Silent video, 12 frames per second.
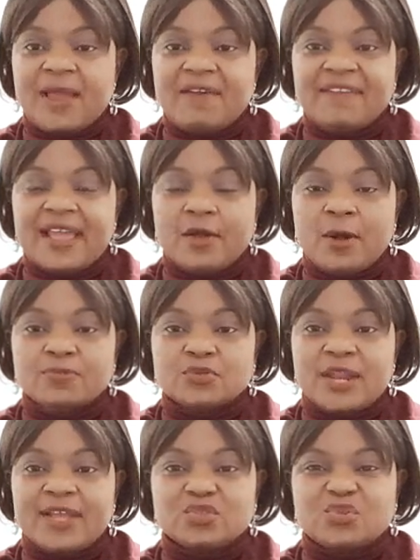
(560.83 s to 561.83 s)
like up
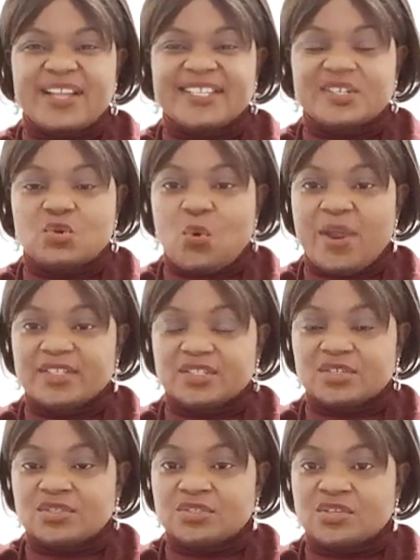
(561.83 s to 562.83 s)
to like 20
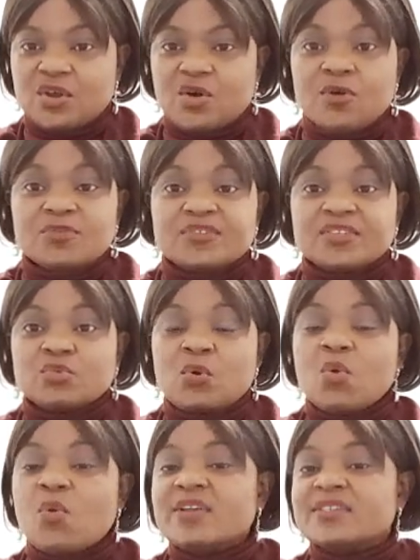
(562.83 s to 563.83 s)
questions or
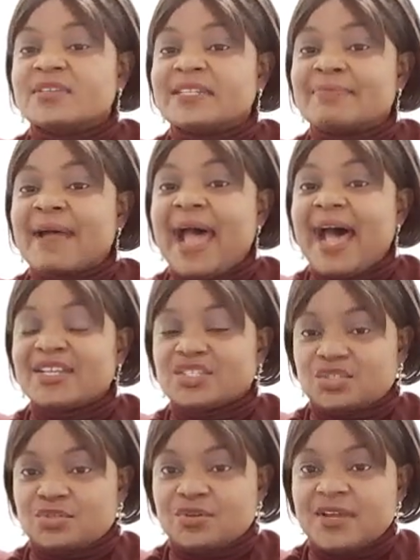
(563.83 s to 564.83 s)
21 questions they might
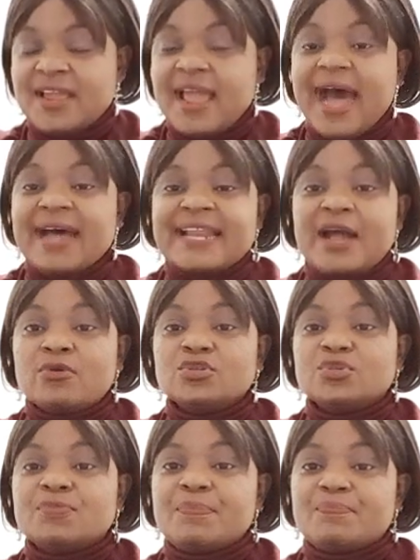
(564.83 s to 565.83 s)
ask you, and they are
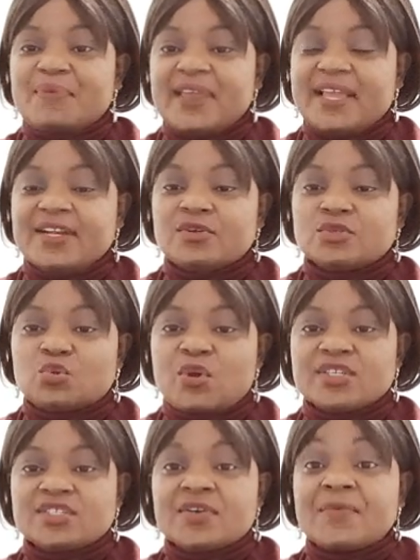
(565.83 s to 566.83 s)
going to be picking those
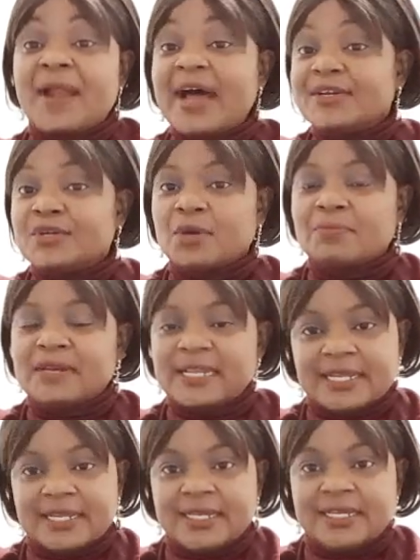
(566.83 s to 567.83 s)
questions
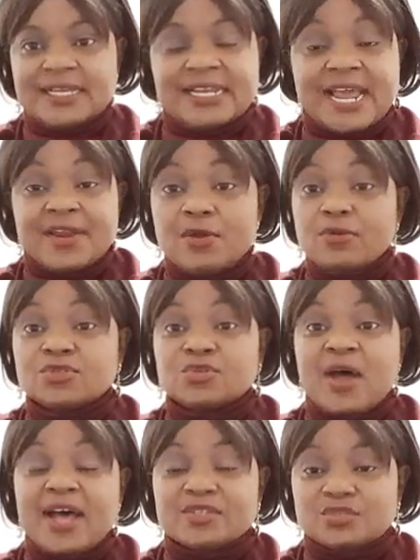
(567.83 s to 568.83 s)
randomly. They are not going
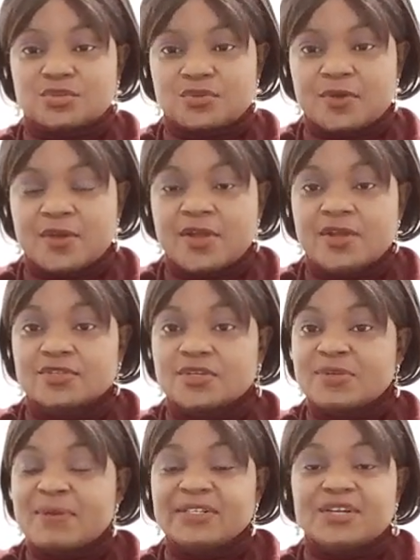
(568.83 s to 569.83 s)
to ask you. So
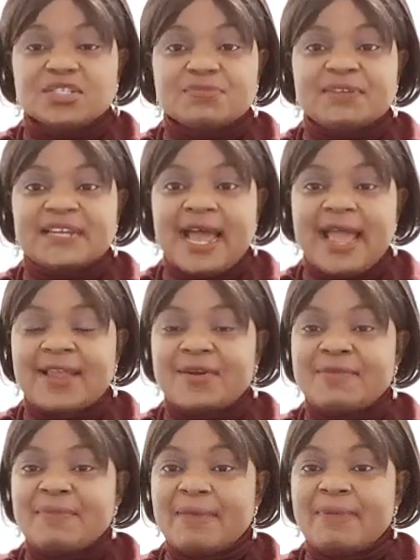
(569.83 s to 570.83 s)
you might just be that. I
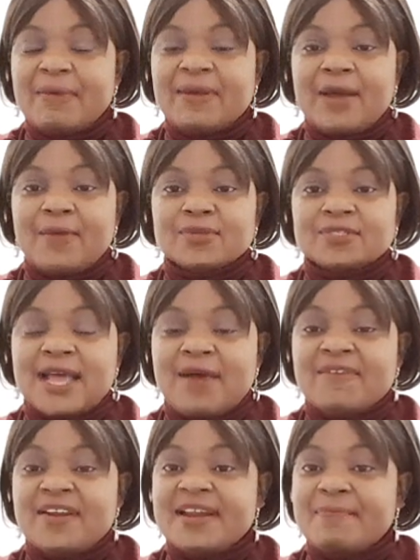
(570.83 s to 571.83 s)
can remember when I've
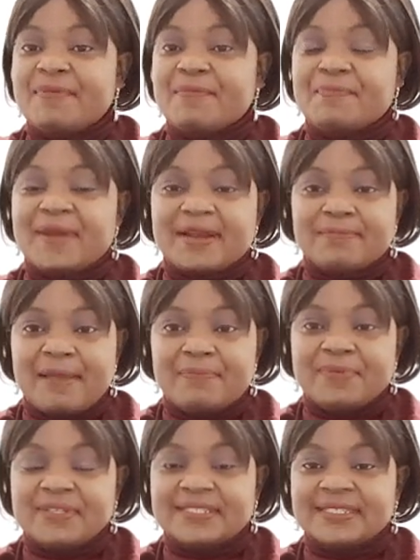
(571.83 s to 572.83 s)
already prepared my
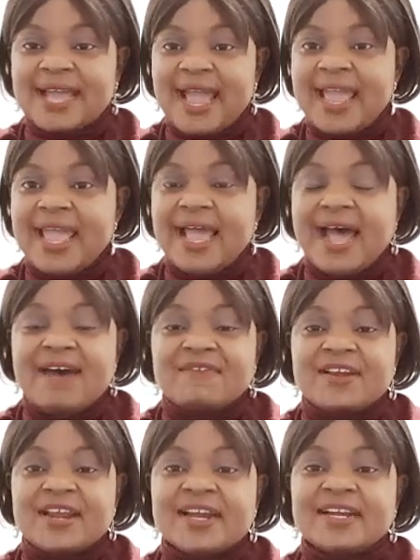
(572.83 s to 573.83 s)
PCI. I've
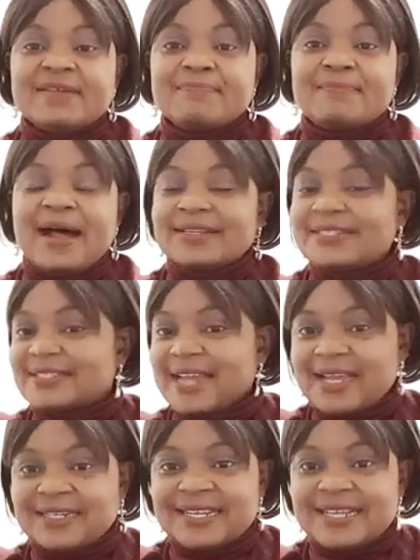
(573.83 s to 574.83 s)
already
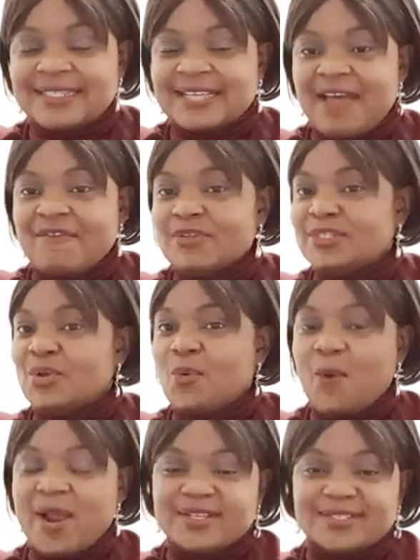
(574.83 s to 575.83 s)
mastered the interviews, the
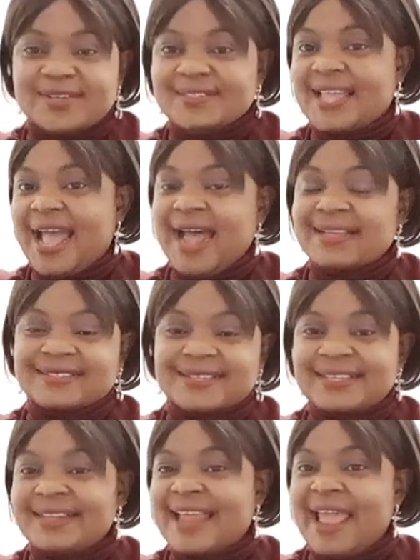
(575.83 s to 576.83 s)
questions, the
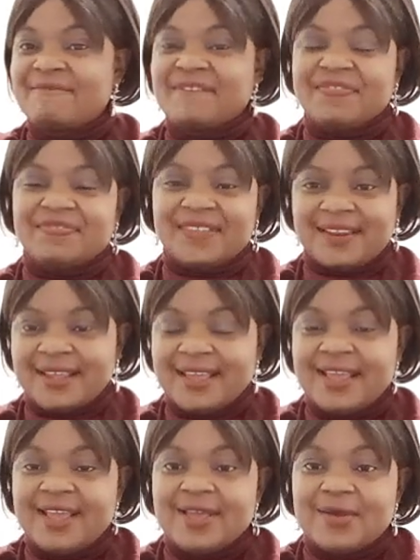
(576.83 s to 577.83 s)
answers, and everything.
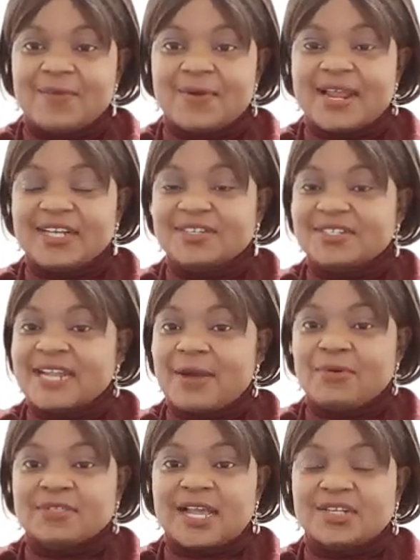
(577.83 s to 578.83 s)
What I just did, I
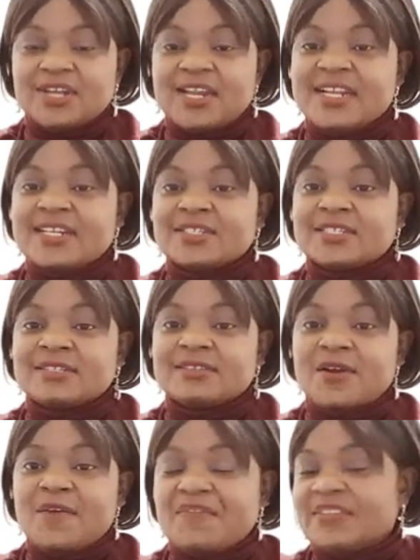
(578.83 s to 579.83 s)
was actually in
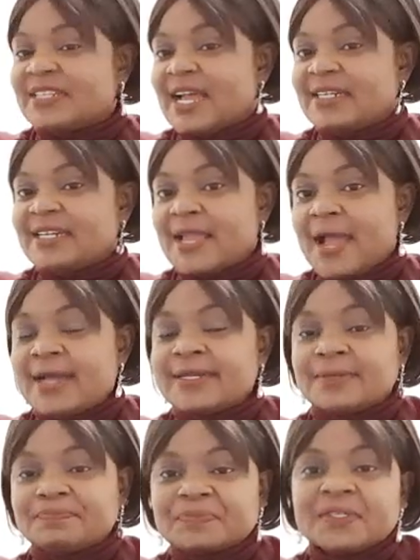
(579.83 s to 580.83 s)
the office that day, and